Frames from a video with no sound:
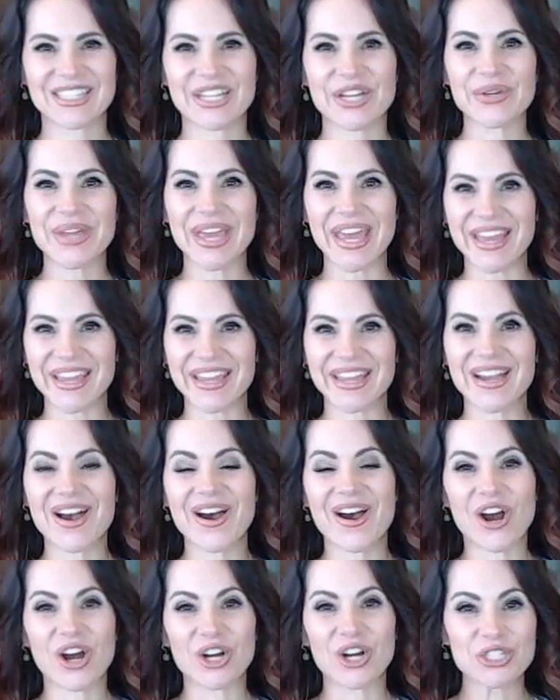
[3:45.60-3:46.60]
Okay,
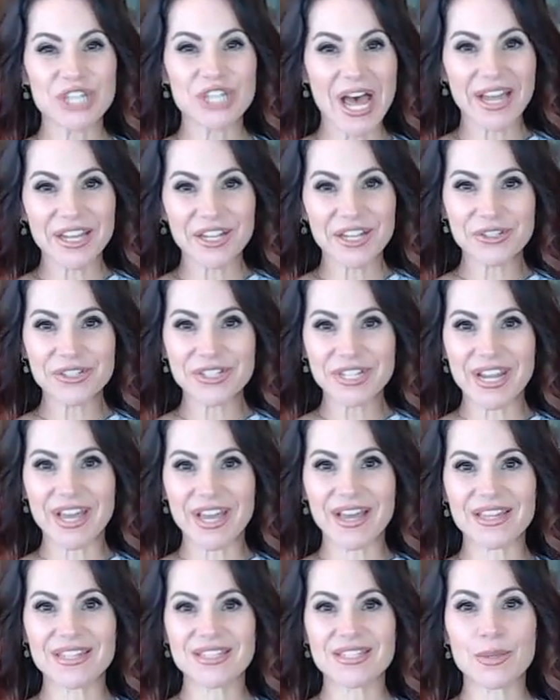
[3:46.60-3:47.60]
our
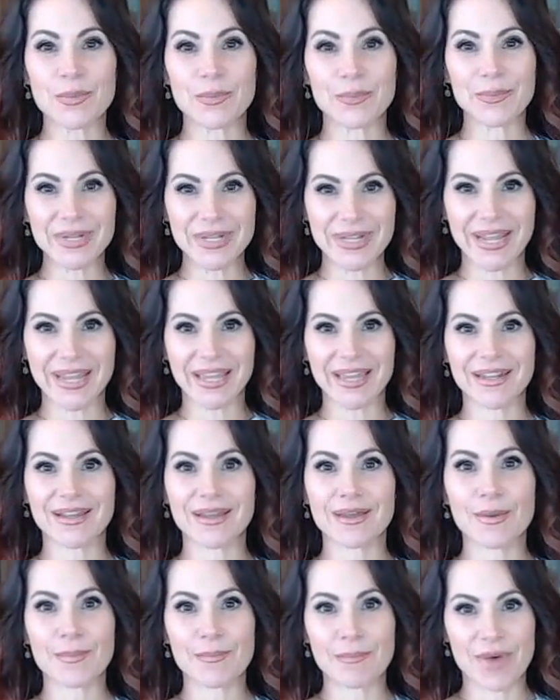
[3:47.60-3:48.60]
Tigernut
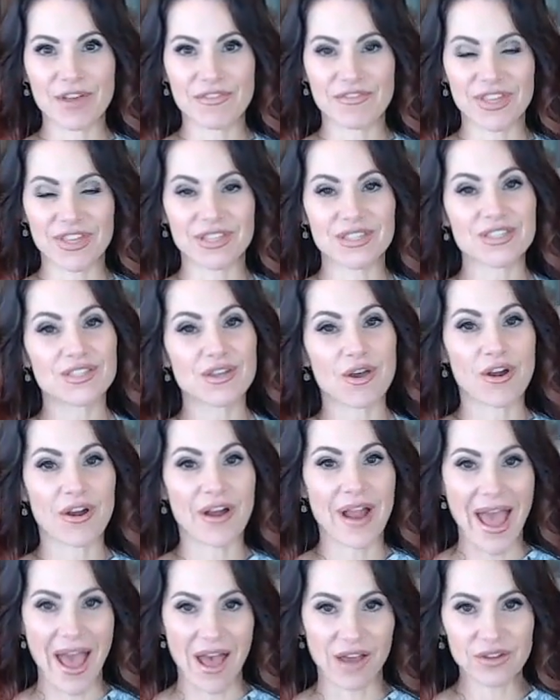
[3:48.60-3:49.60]
banana muffins
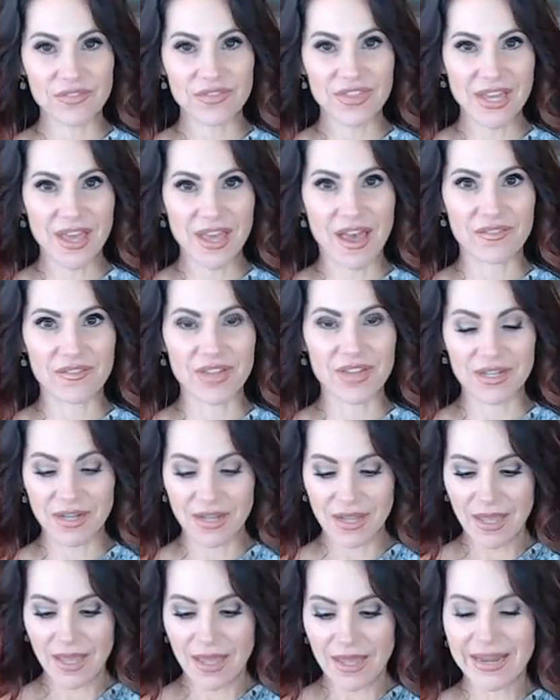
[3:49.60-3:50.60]
are out of the oven.
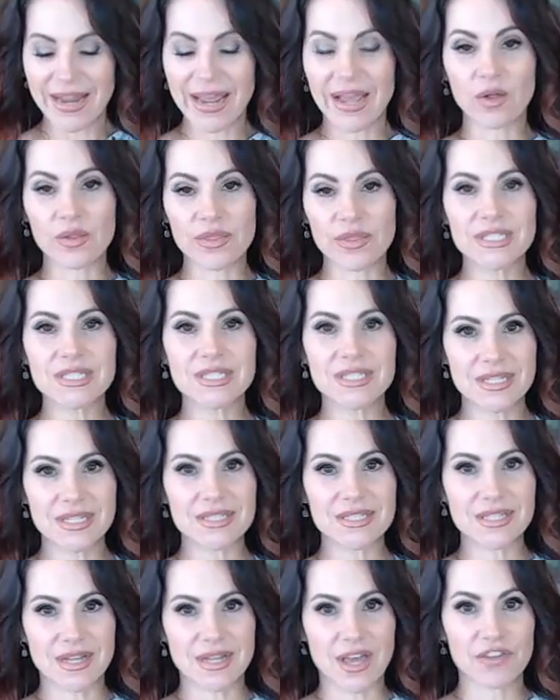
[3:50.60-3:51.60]
Now this
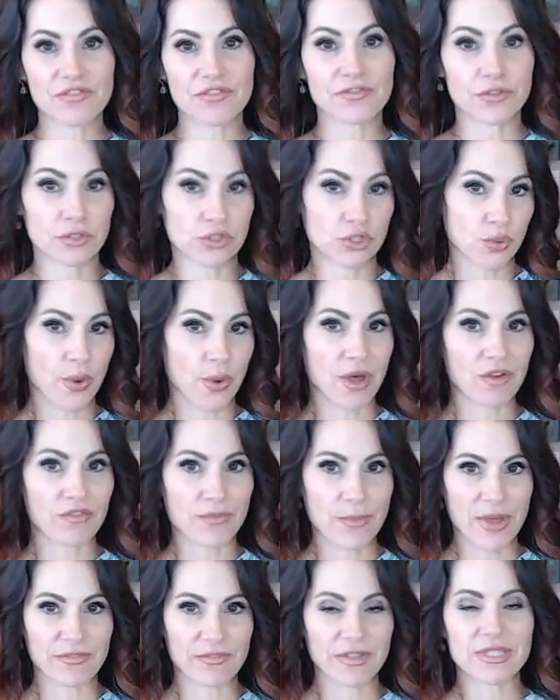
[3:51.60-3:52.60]
is enough for
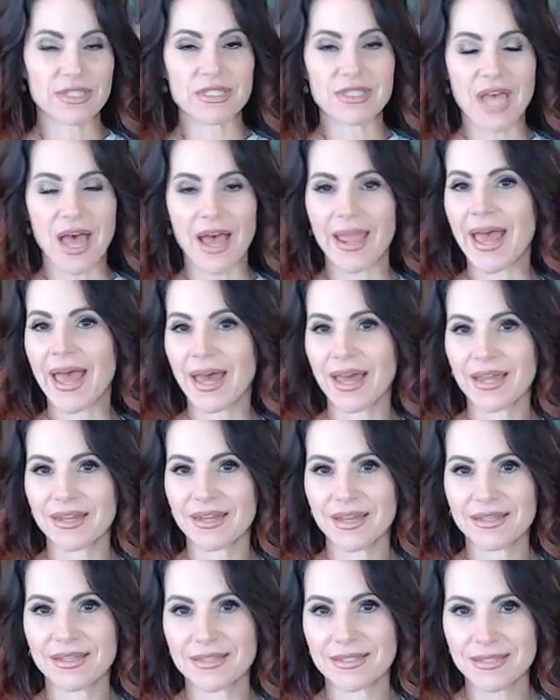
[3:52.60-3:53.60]
12 muffins. I
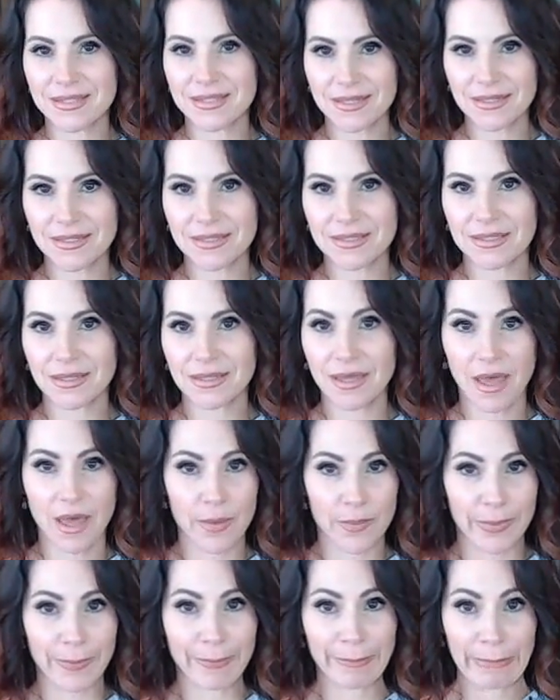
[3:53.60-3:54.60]
had a
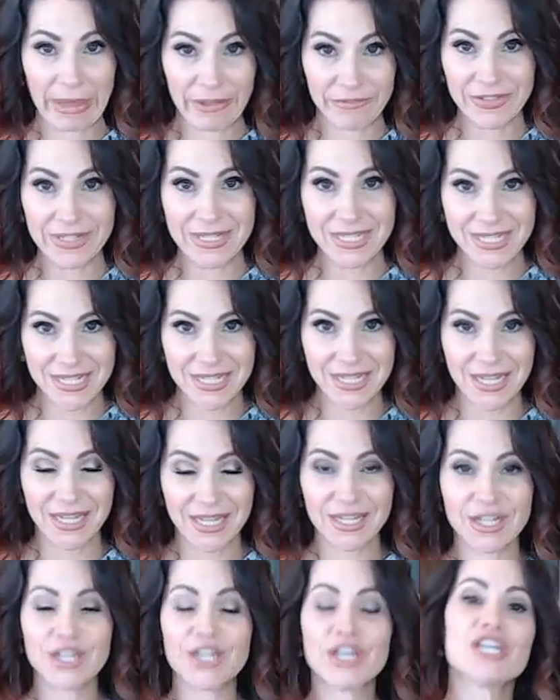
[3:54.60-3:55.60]
6-cup muffin
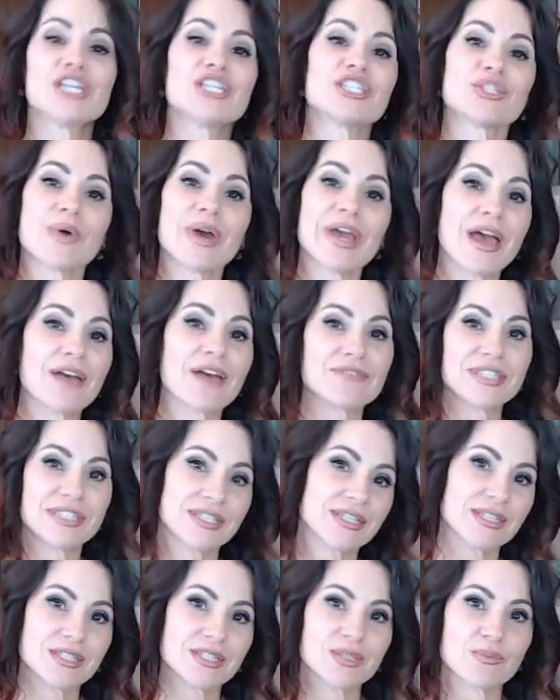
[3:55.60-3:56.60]
tin, so I have
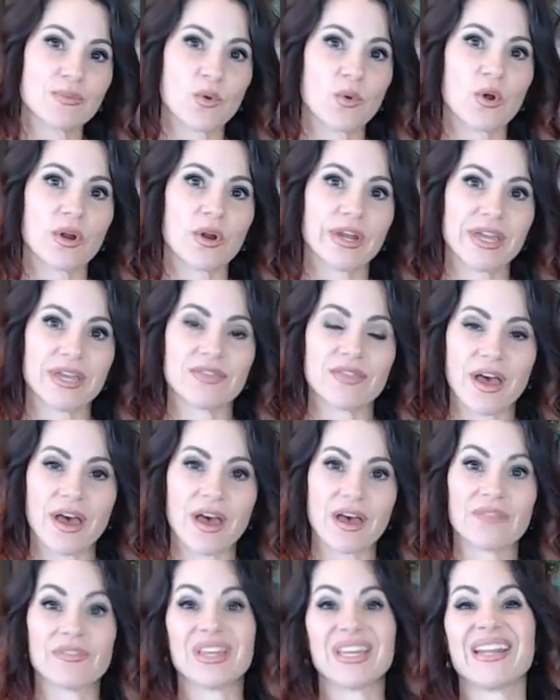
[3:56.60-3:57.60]
6 more in
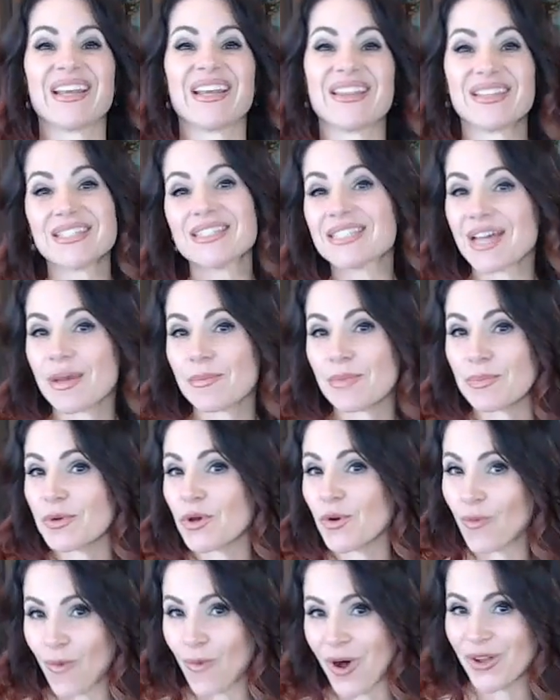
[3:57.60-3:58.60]
the oven, and this time I
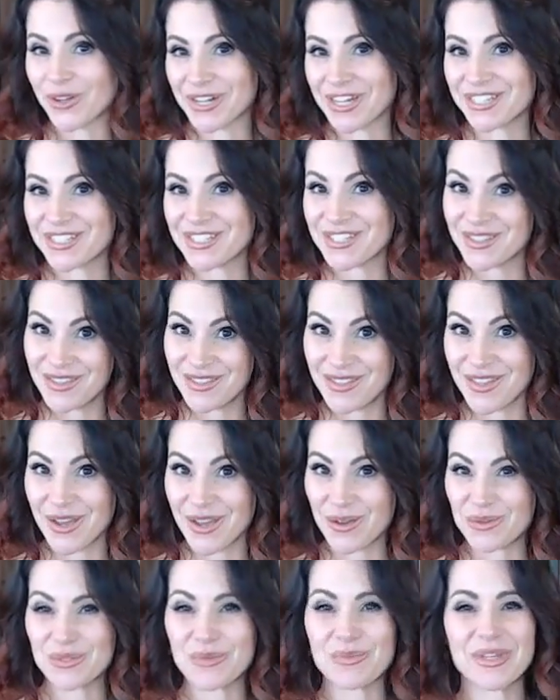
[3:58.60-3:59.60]
put walnuts in
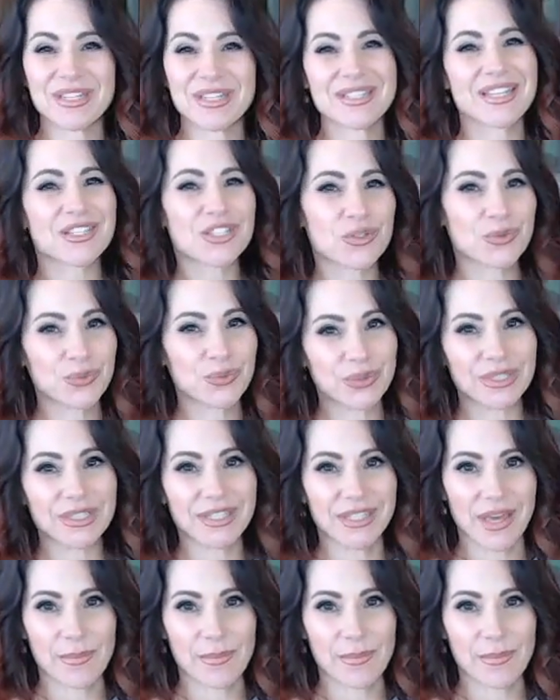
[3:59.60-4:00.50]
those because that's a really